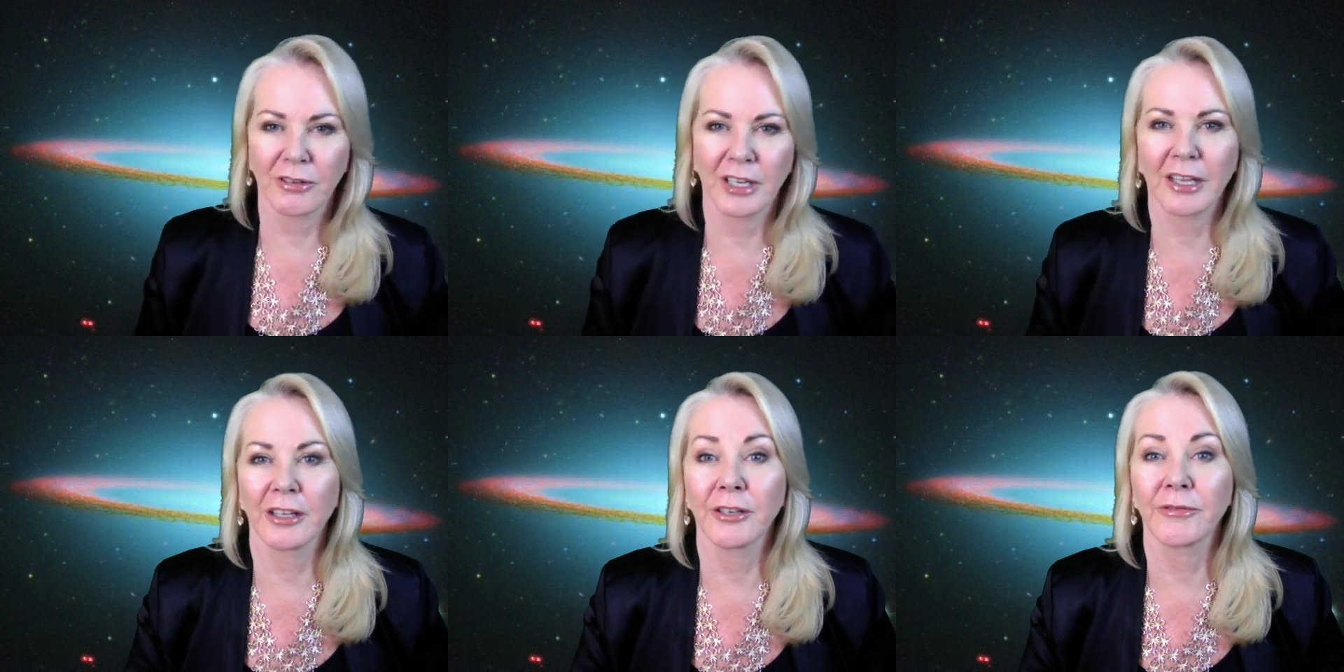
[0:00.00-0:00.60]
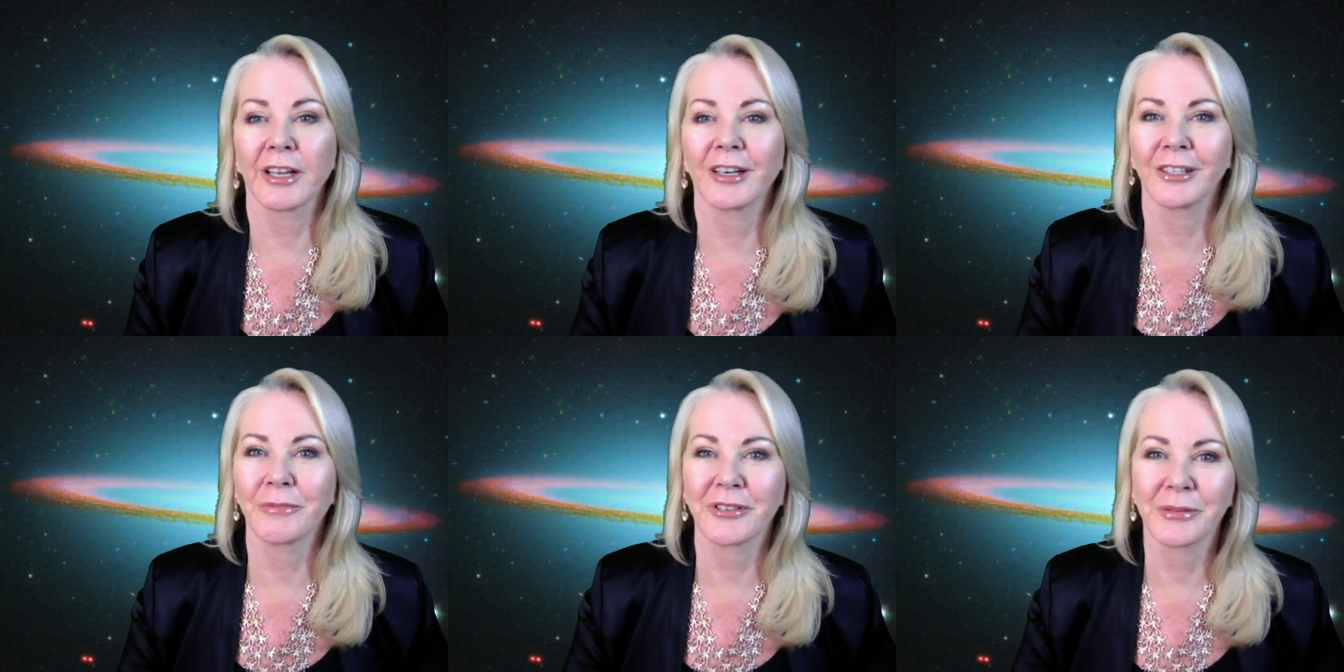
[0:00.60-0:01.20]
take a leaf out of
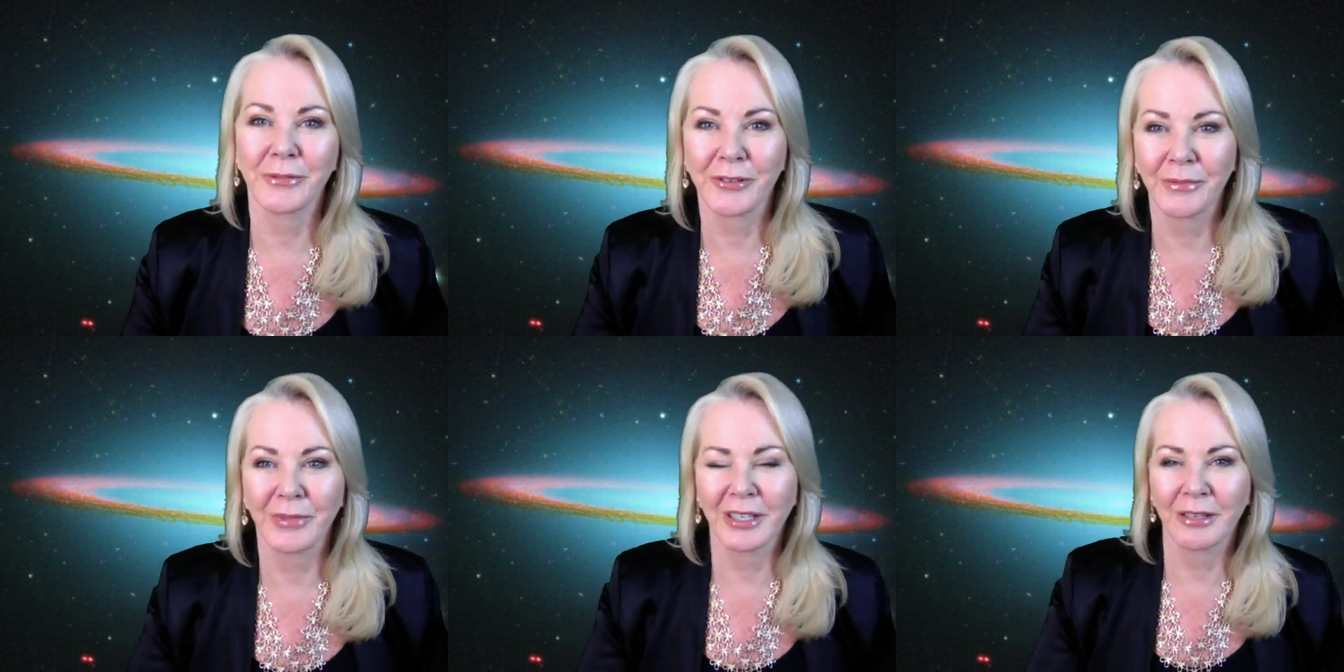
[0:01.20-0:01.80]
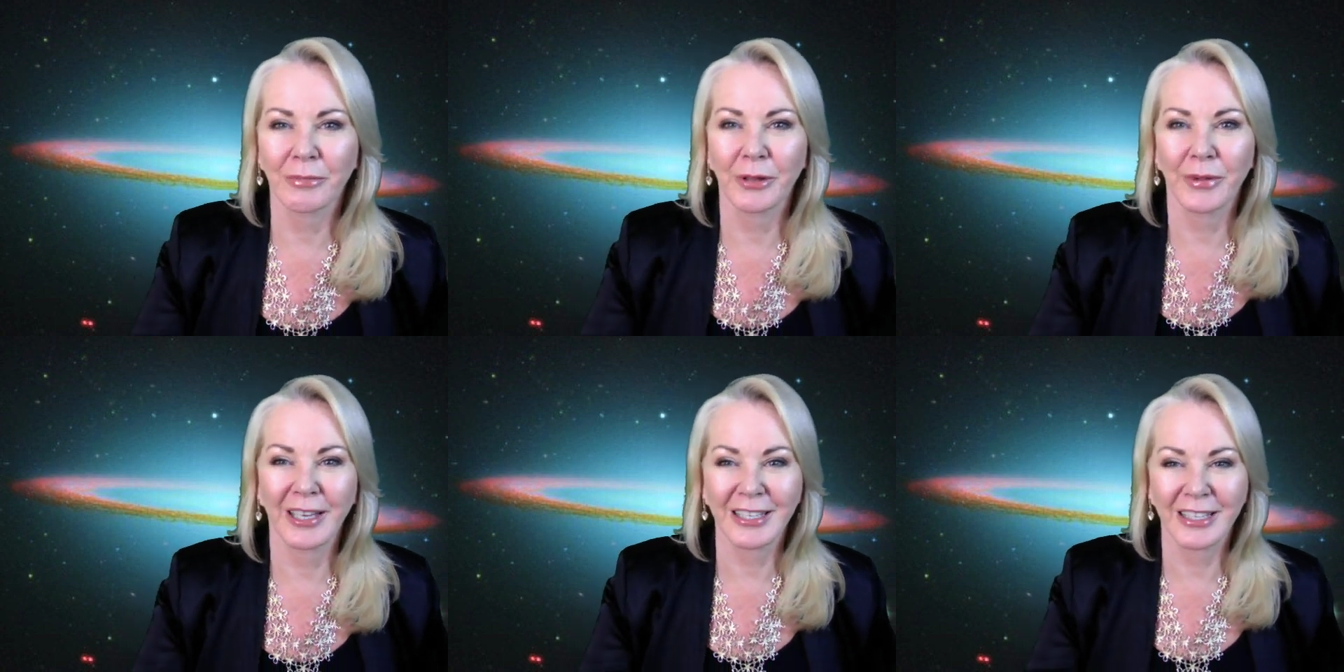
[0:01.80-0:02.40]
Libra's book and be
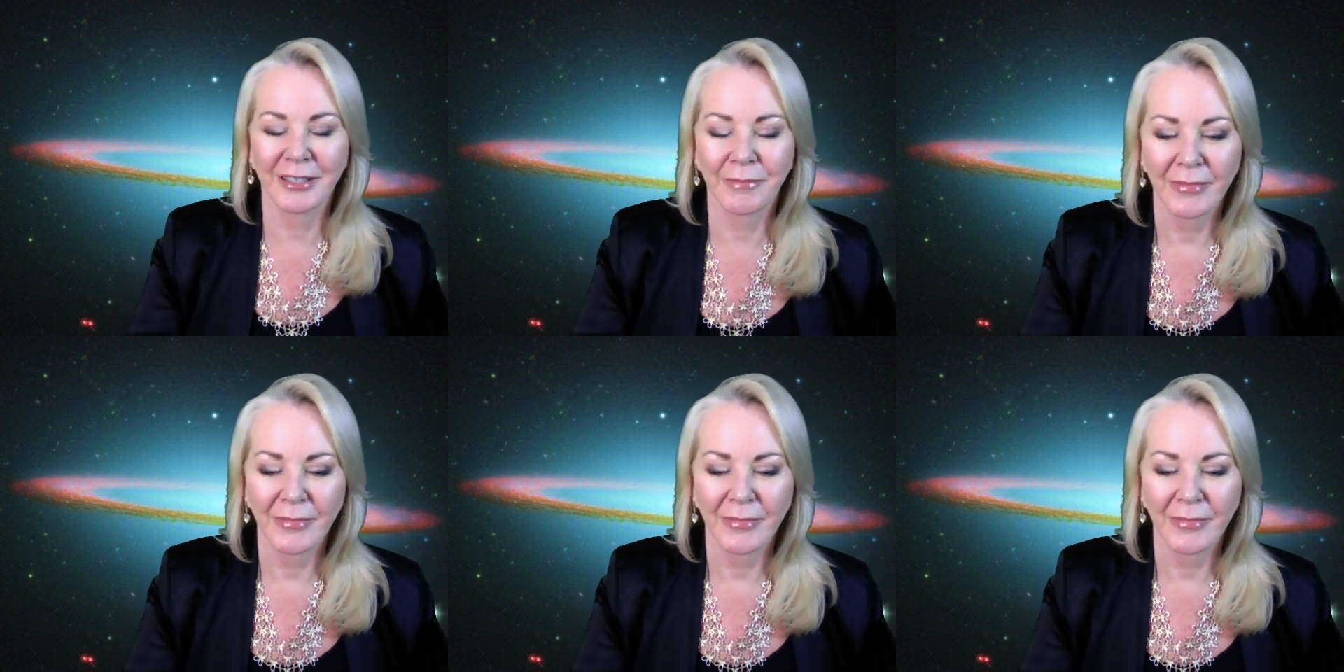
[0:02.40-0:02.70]
diplomatic.